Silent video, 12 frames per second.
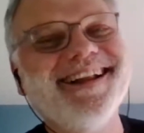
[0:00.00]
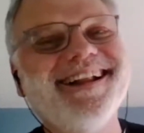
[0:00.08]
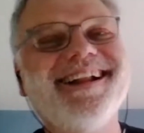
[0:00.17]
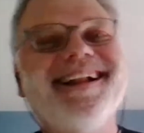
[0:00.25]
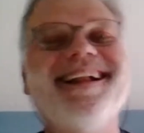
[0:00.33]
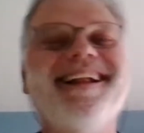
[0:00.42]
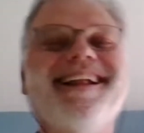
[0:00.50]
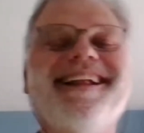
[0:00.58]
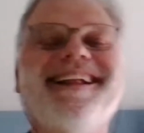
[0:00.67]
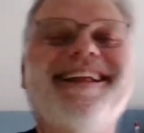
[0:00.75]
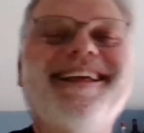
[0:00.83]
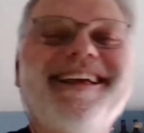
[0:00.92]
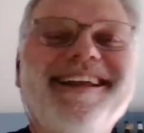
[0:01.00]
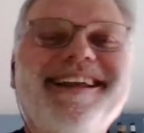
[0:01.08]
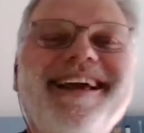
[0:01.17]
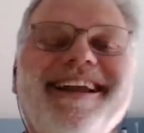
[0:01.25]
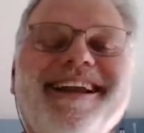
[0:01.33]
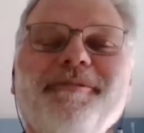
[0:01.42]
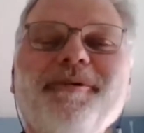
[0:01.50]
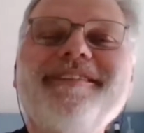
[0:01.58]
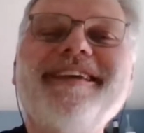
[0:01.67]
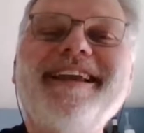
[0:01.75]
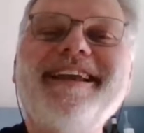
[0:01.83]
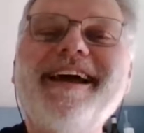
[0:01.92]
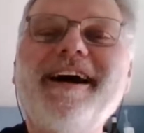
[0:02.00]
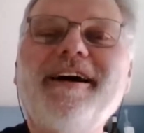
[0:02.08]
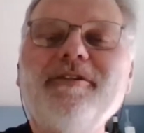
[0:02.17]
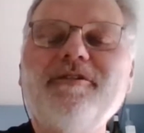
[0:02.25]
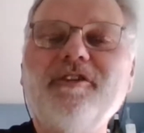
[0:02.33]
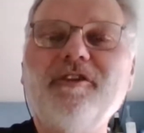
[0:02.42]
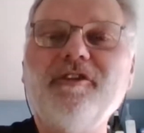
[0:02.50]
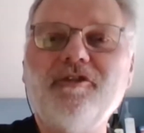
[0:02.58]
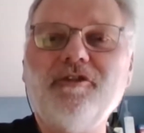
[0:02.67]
Stretching. And, and I will say now to,